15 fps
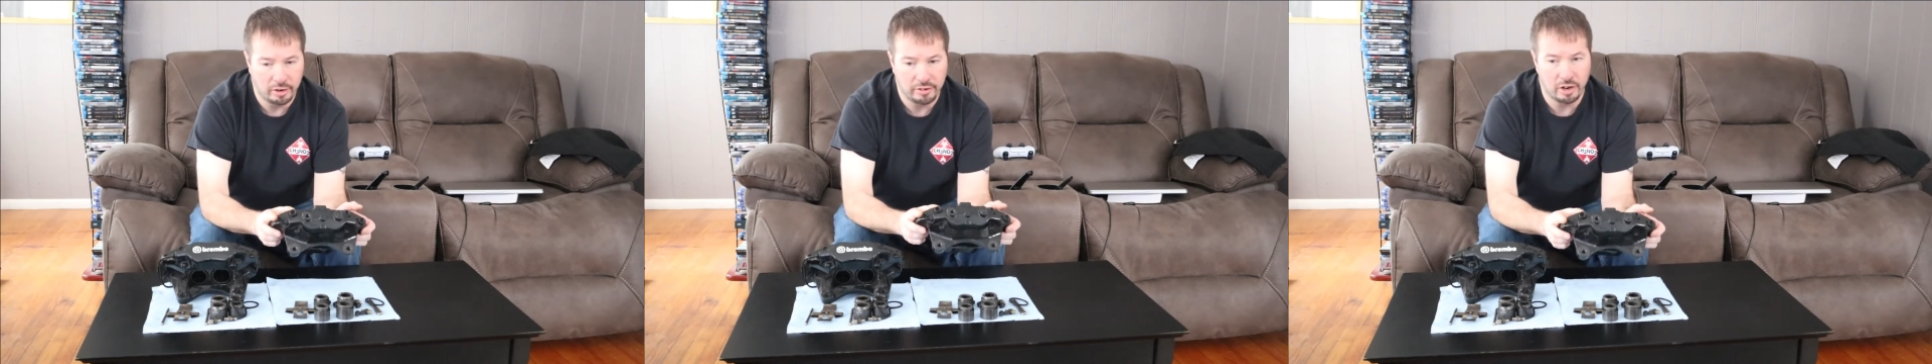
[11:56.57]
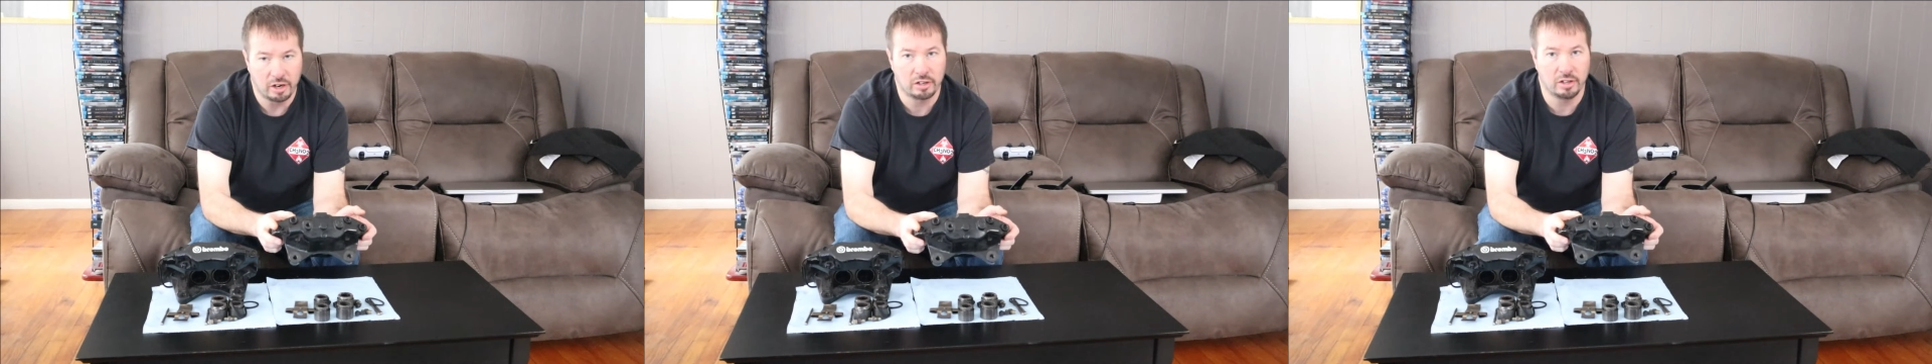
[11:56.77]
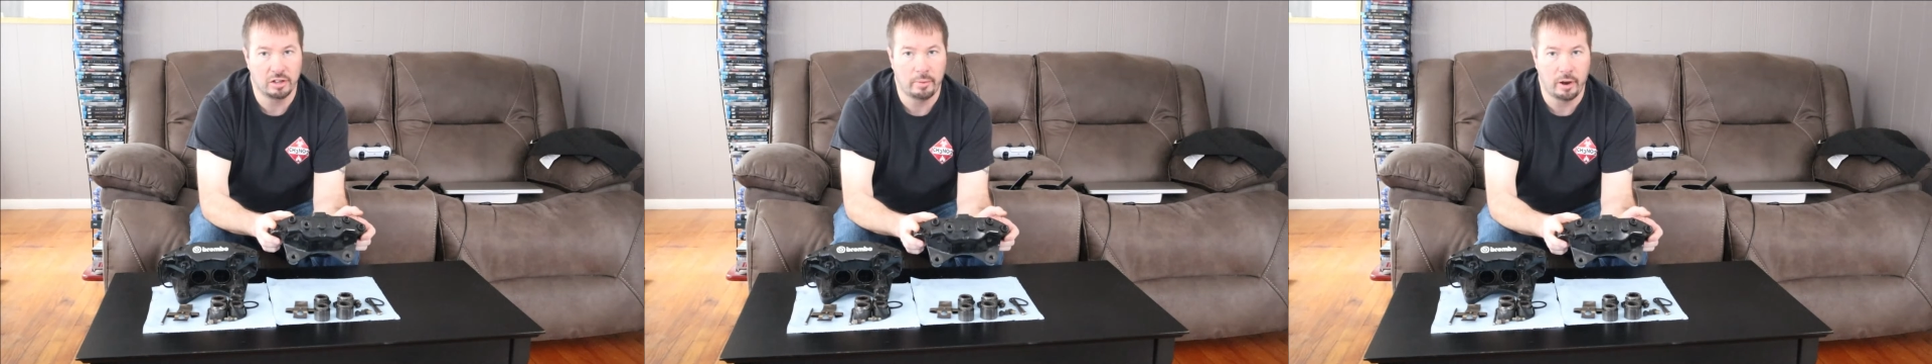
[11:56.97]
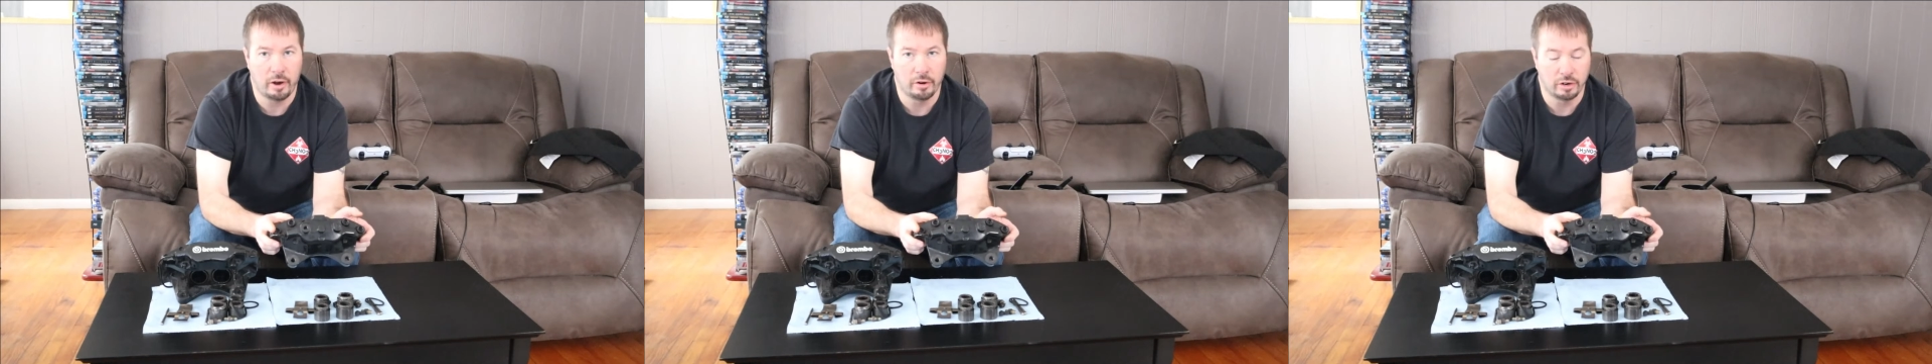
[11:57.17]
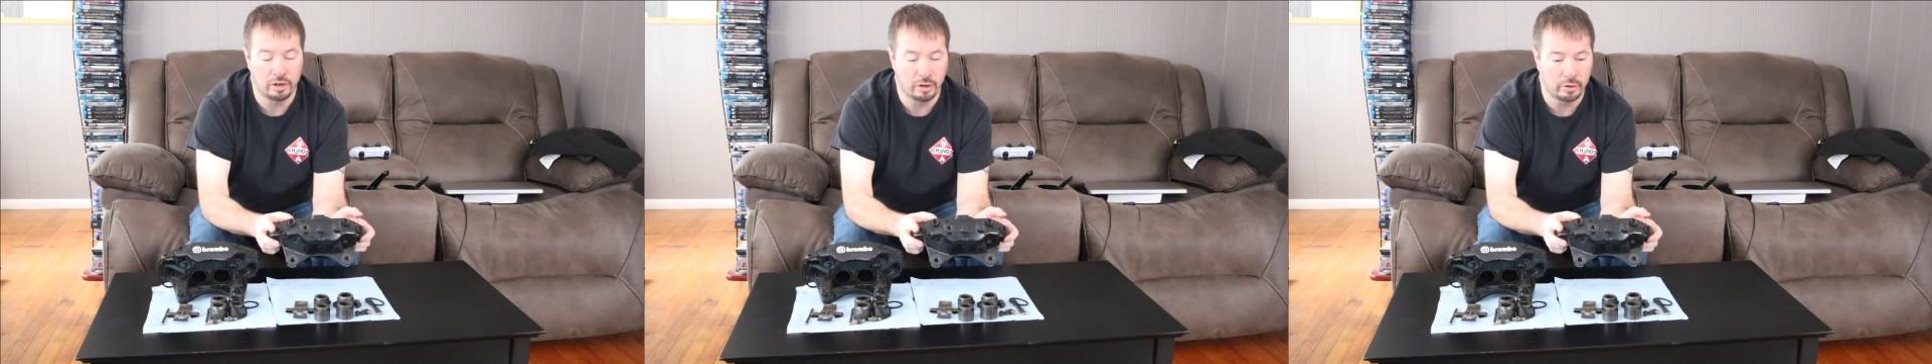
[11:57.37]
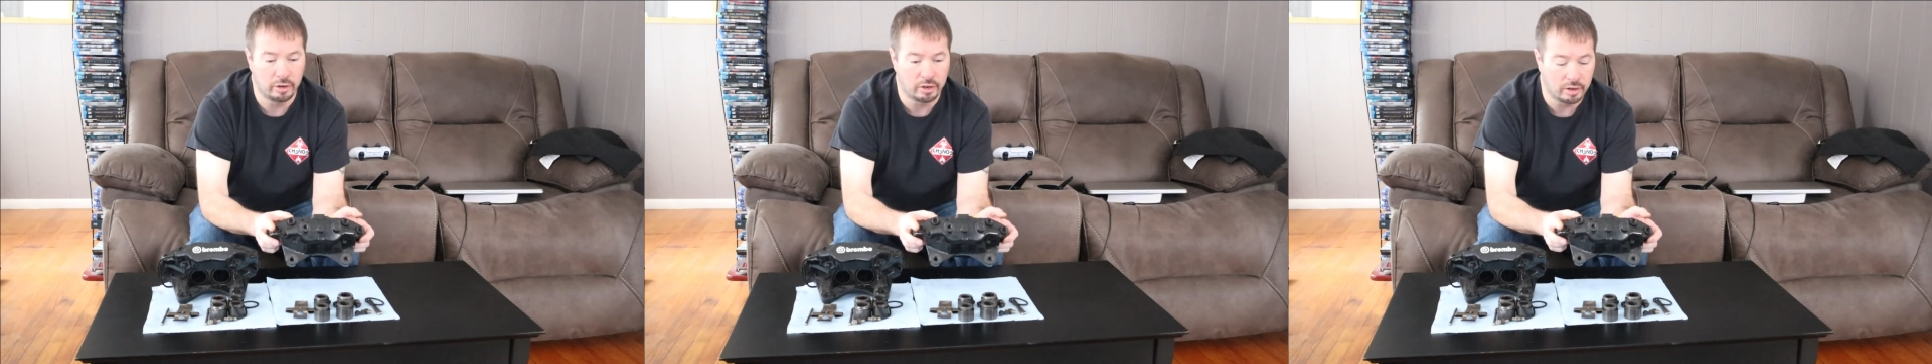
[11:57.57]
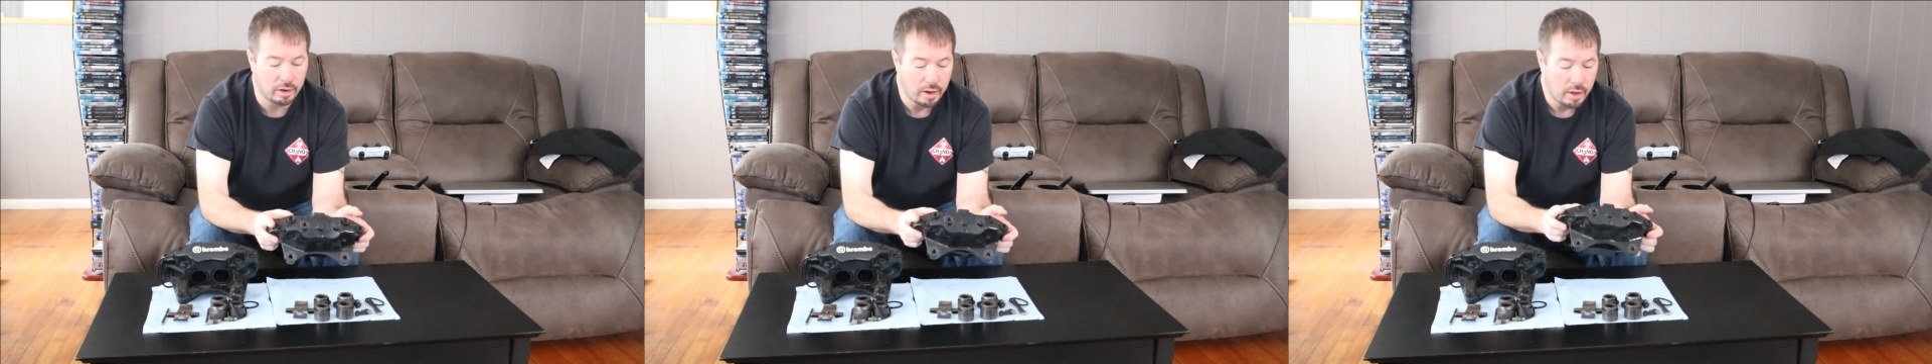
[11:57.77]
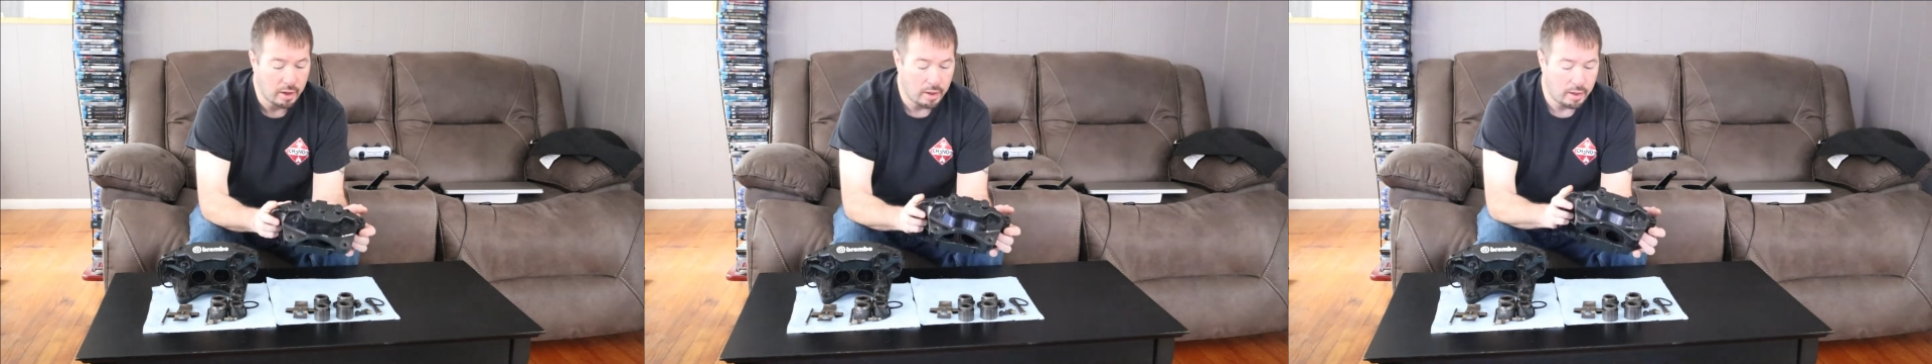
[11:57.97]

I talked to the powder coater,